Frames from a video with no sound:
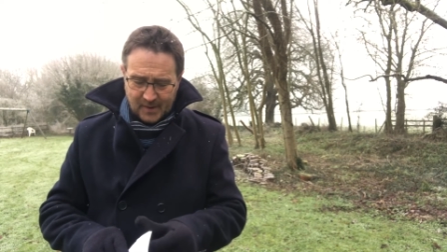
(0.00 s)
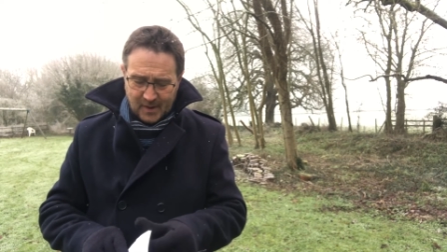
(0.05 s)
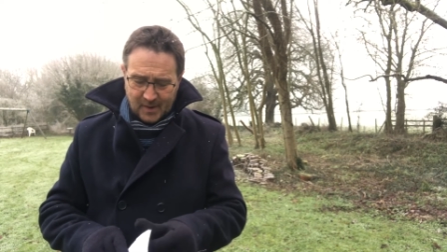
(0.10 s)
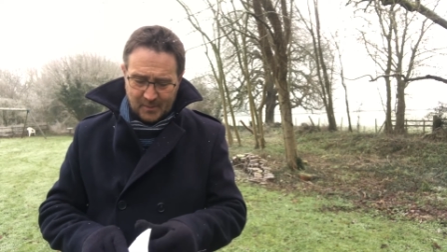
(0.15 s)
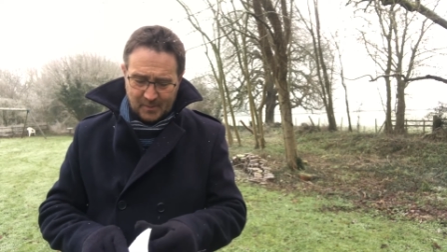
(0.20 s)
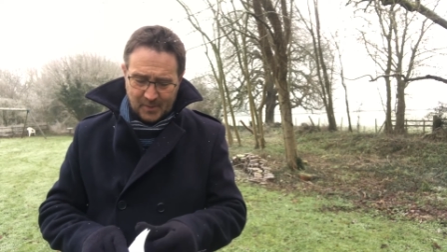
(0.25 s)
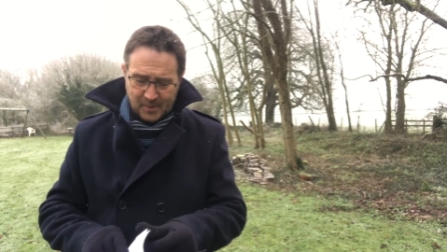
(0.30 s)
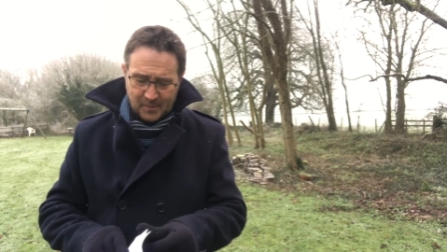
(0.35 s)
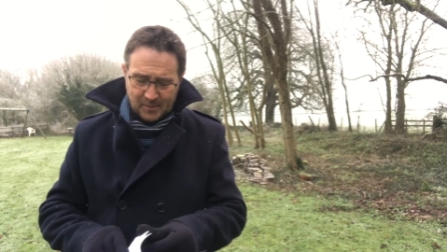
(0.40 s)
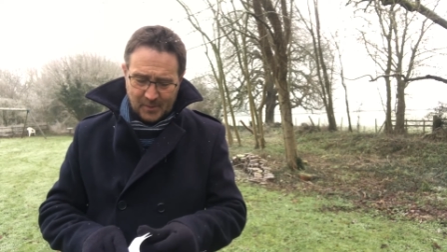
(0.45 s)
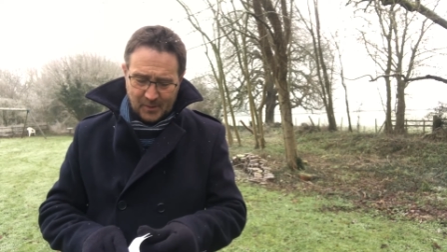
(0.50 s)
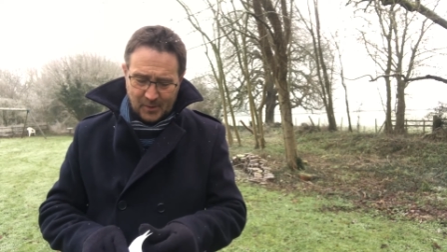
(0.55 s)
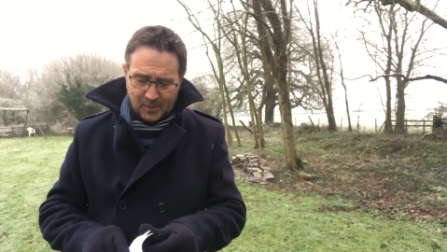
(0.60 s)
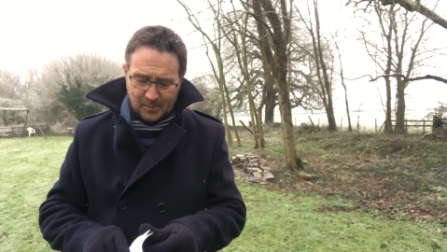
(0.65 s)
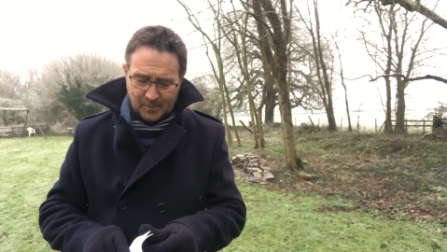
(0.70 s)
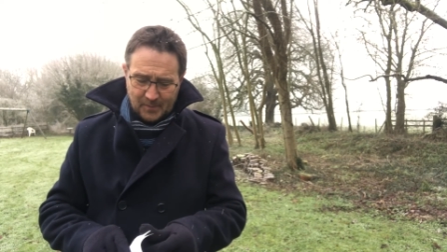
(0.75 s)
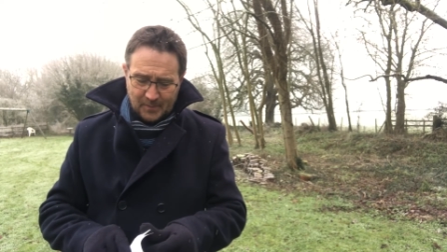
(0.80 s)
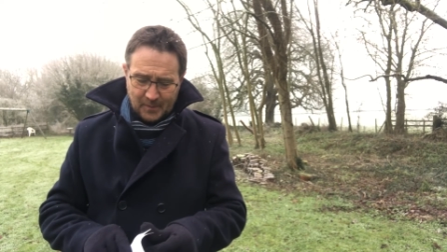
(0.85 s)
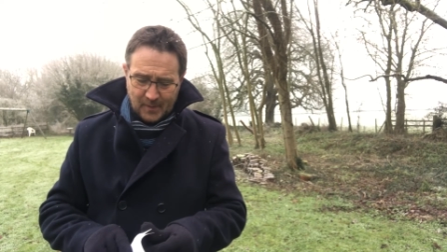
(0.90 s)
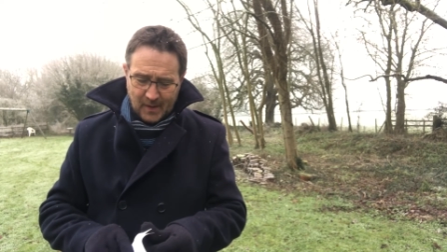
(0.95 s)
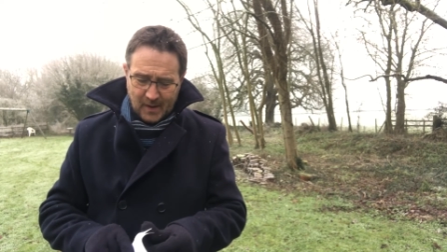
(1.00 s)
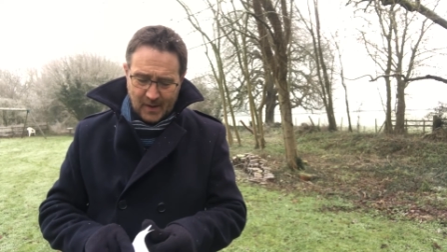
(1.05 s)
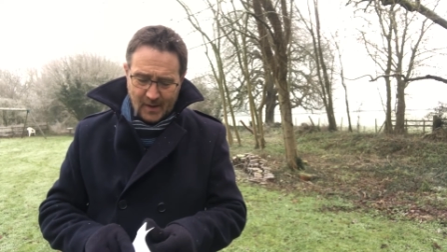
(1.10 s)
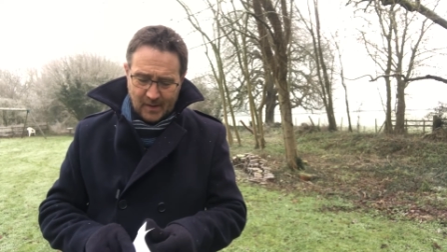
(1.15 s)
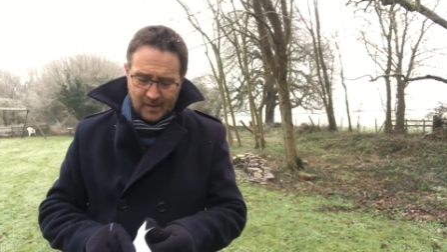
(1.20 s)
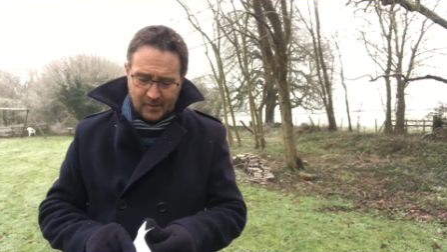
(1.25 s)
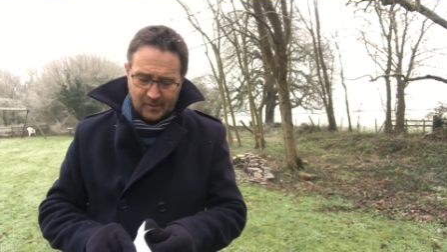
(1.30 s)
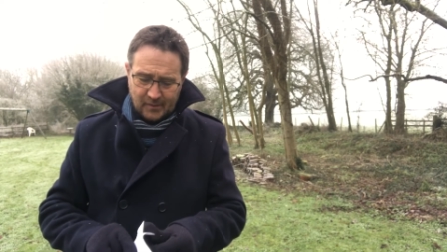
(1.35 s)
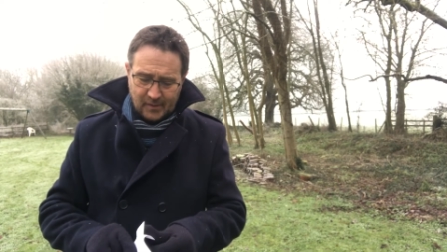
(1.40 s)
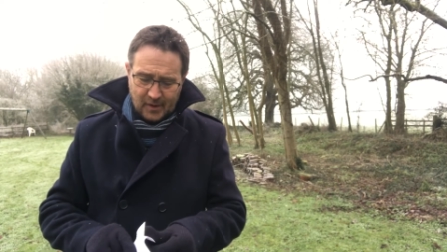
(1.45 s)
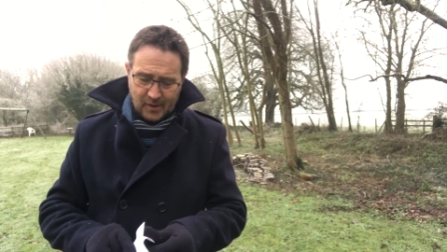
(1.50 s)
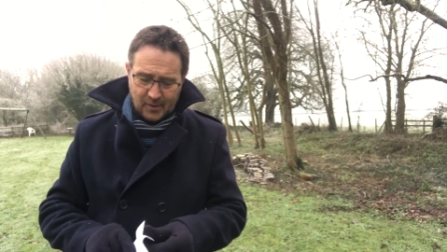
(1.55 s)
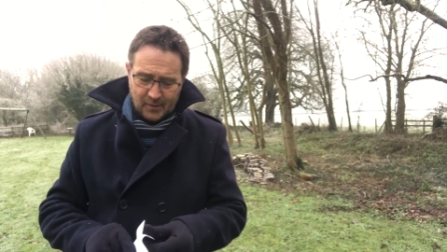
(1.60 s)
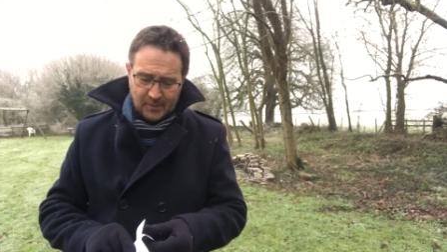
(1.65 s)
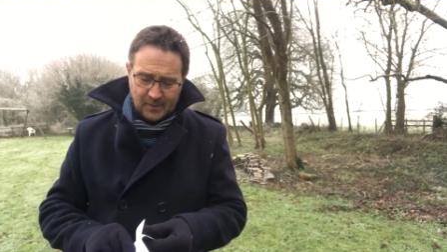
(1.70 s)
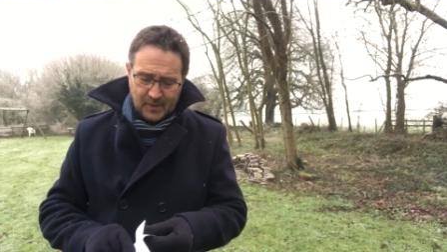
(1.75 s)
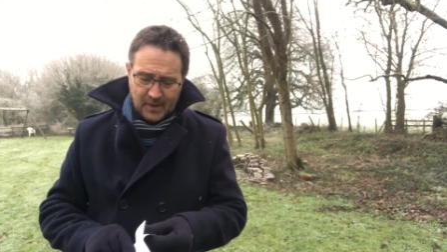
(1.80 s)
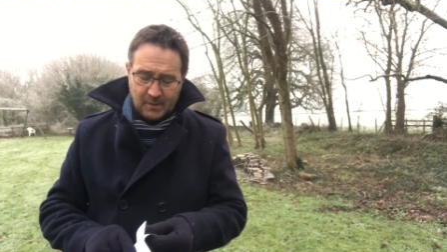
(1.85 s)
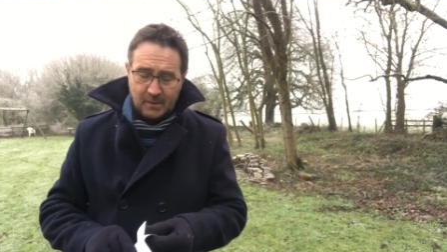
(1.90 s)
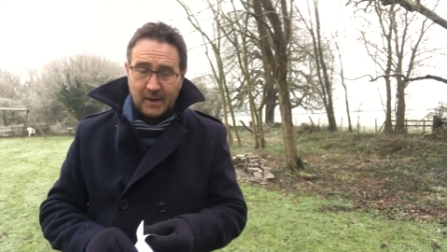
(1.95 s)
Boom boom. So
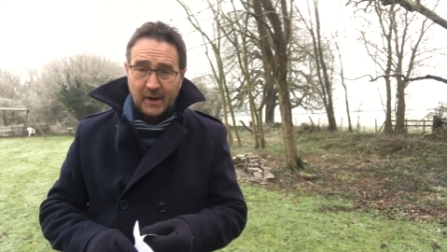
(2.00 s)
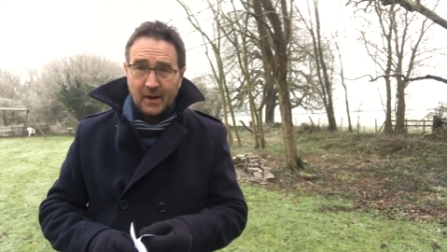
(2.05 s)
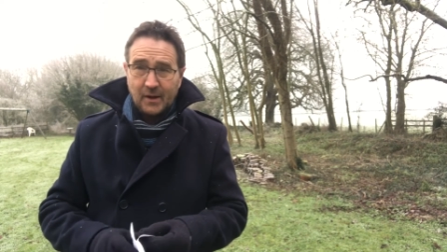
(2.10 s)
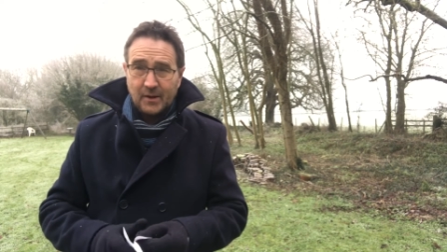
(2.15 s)
there we go,